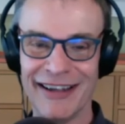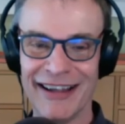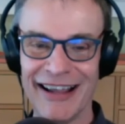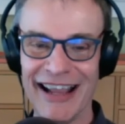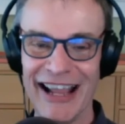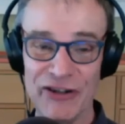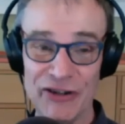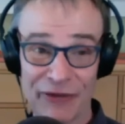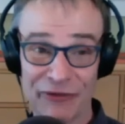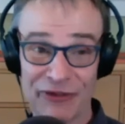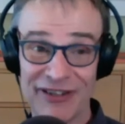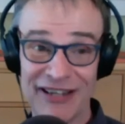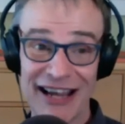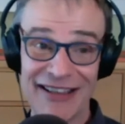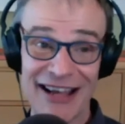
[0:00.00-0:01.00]
And you have to
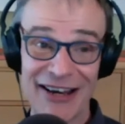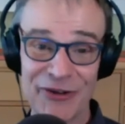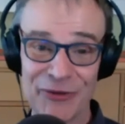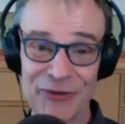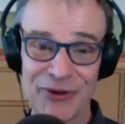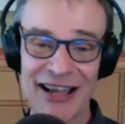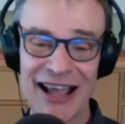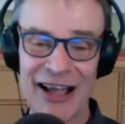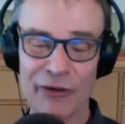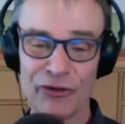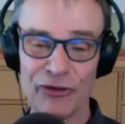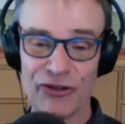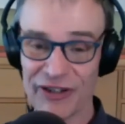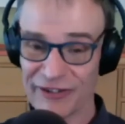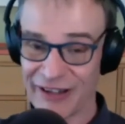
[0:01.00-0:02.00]
take that into account,
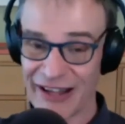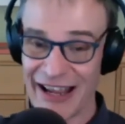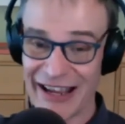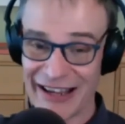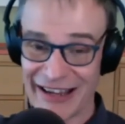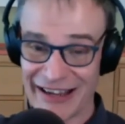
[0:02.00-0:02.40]
just like